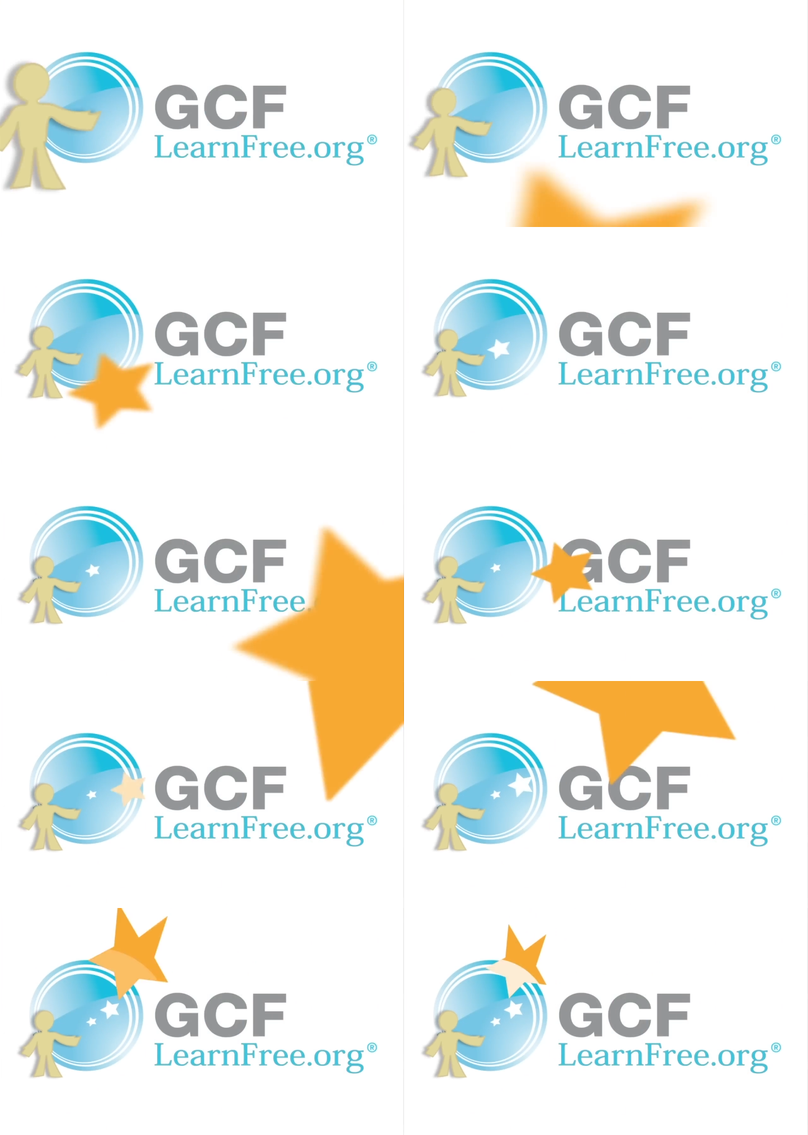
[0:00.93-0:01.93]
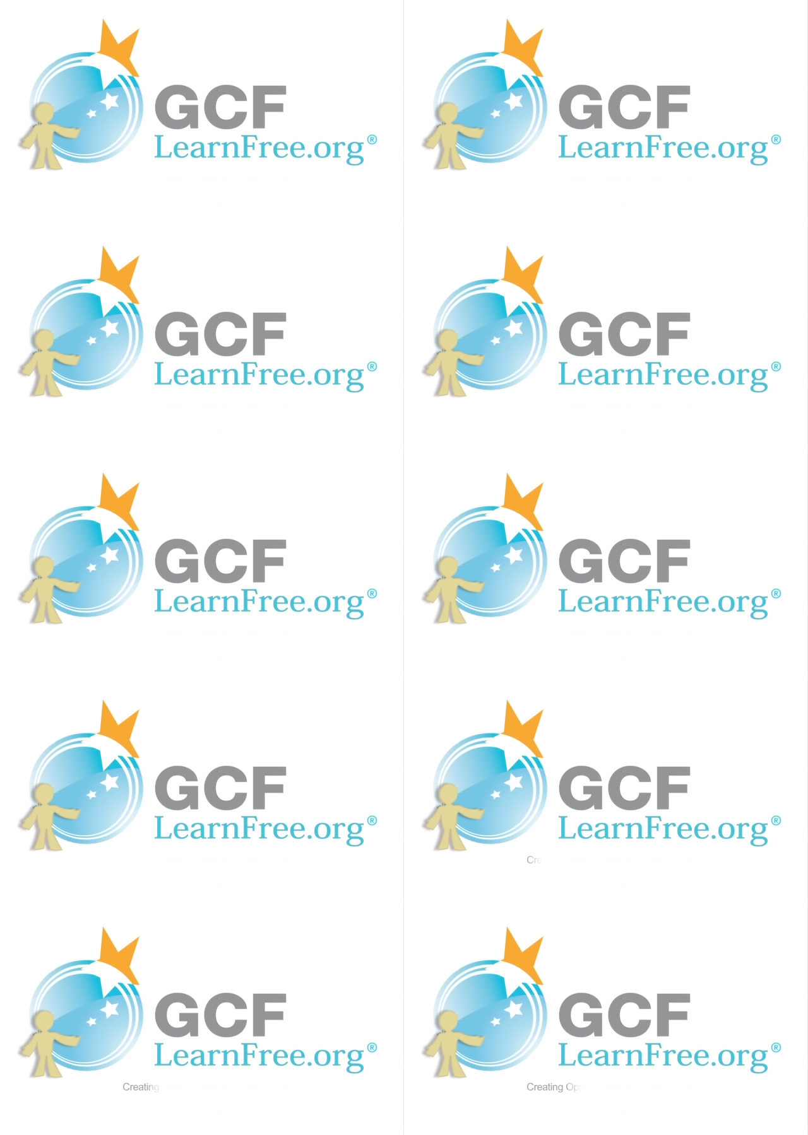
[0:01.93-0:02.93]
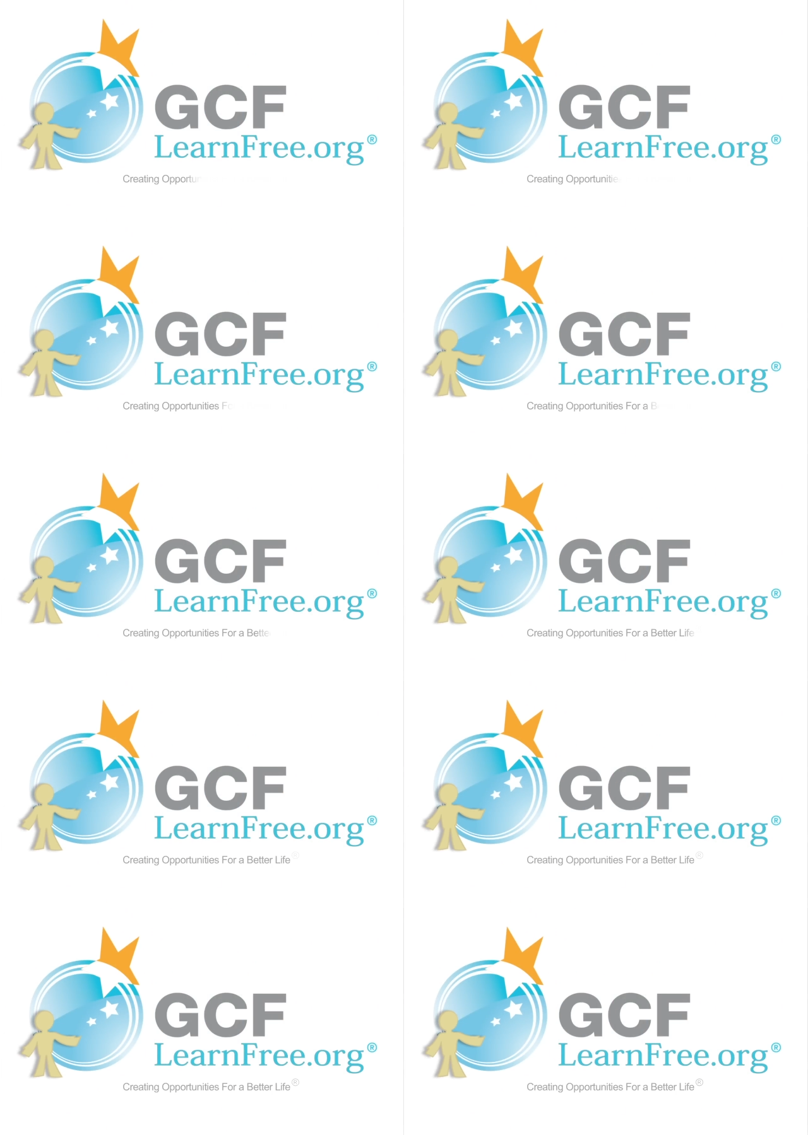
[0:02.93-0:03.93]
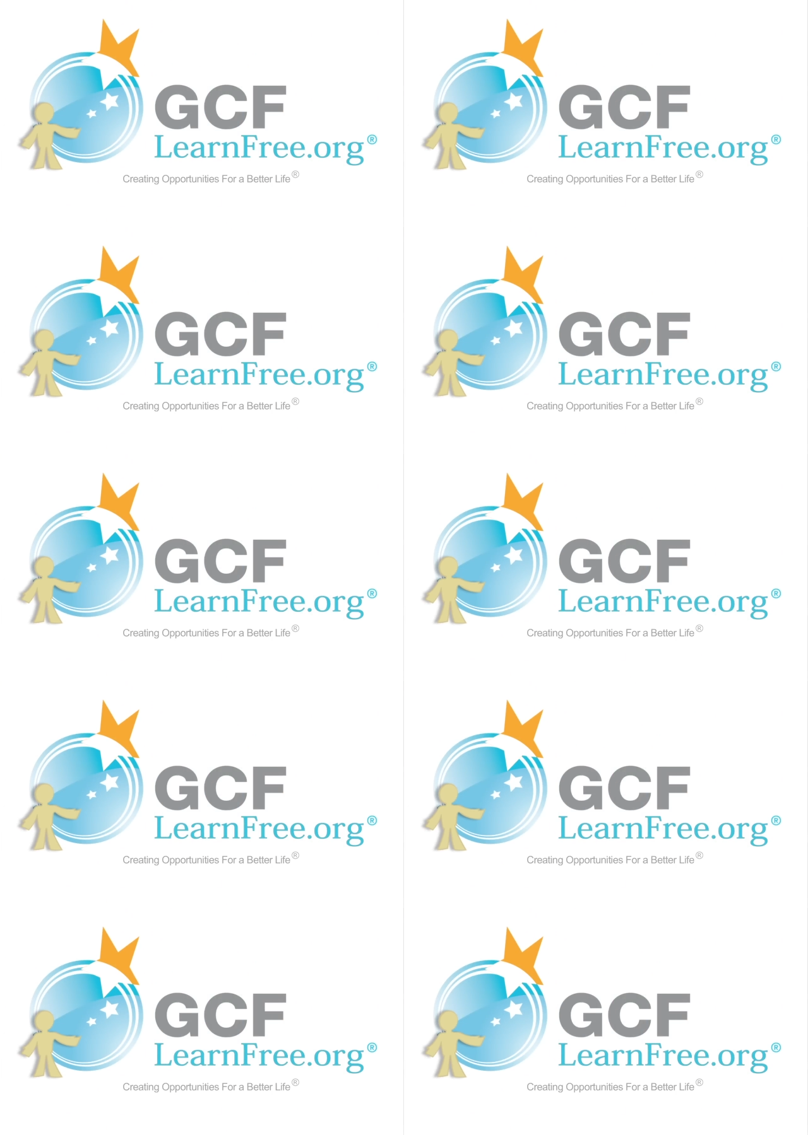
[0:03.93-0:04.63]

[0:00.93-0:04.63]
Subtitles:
Nobody's mouth can be seen.